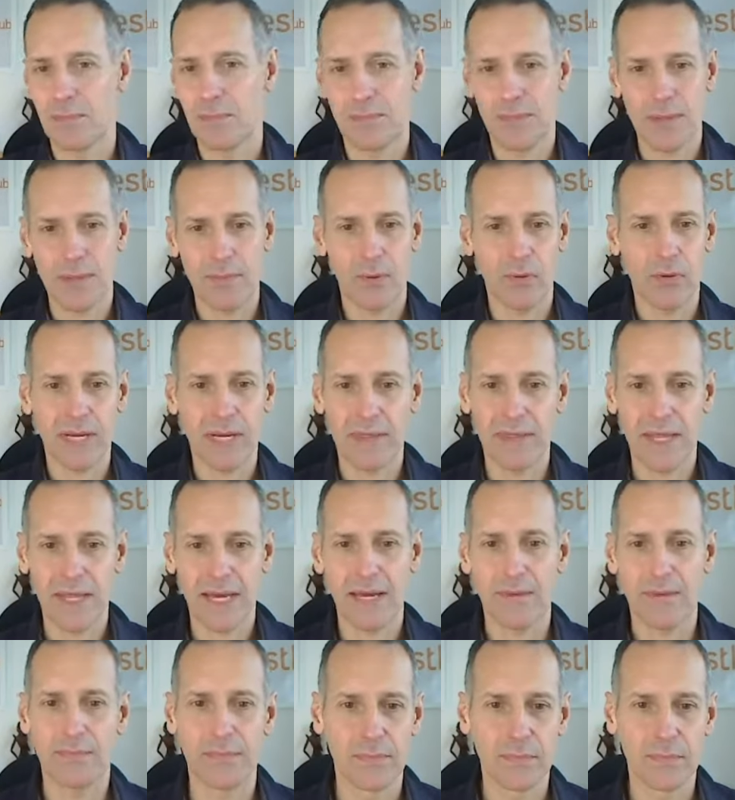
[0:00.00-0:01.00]
People in
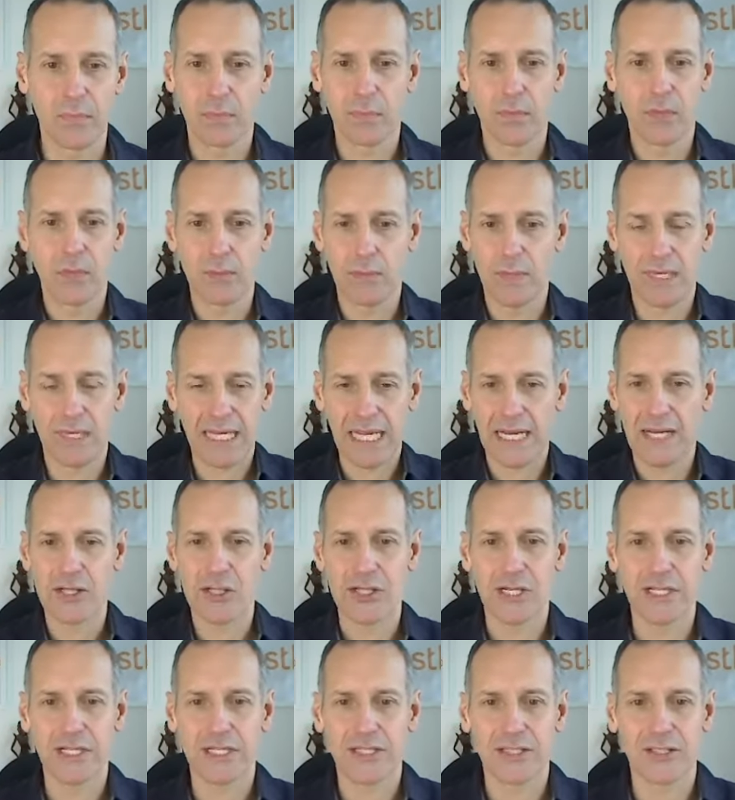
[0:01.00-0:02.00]
there will
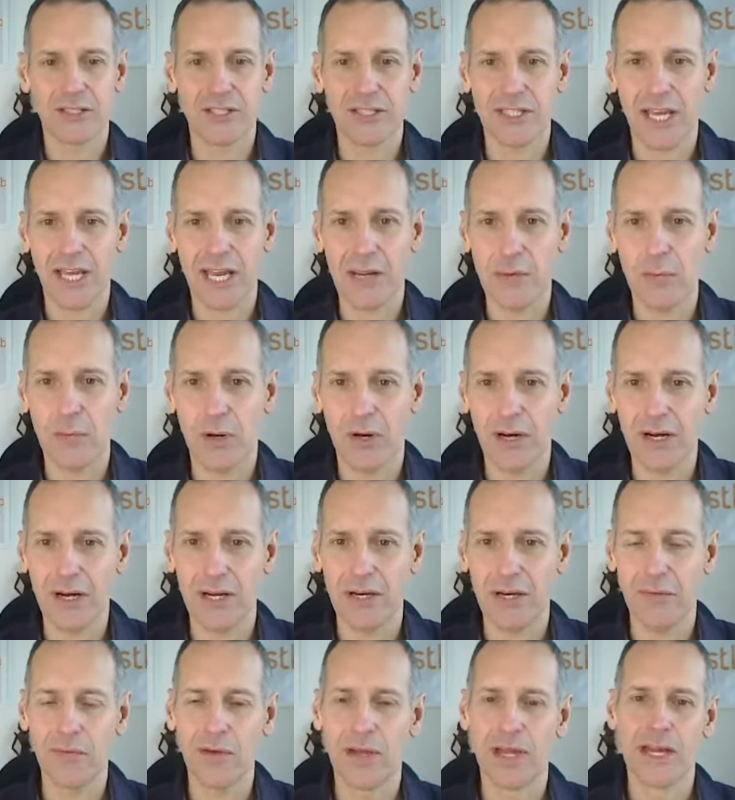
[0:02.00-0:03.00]
occasionally say what
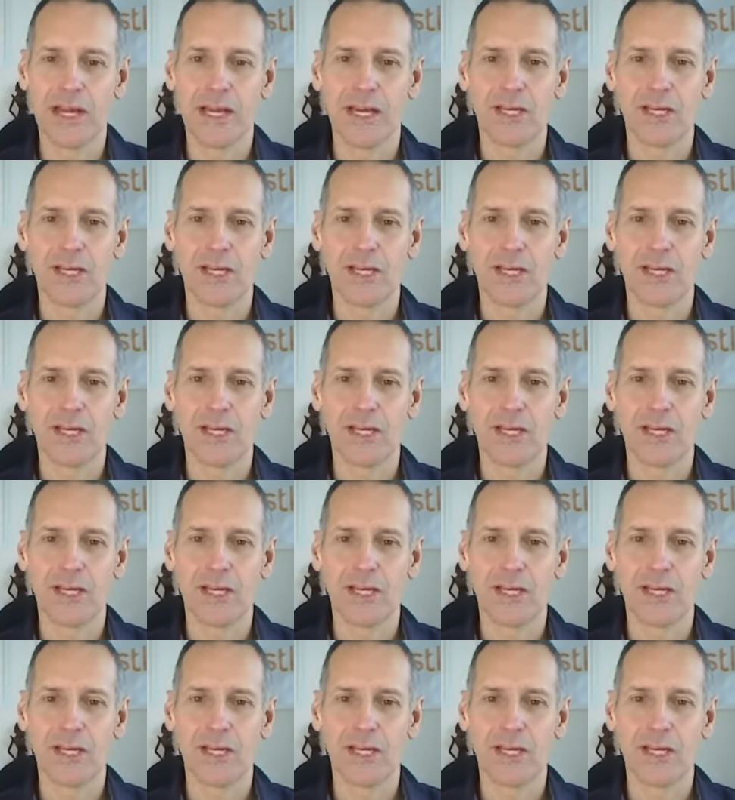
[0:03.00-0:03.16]
kind of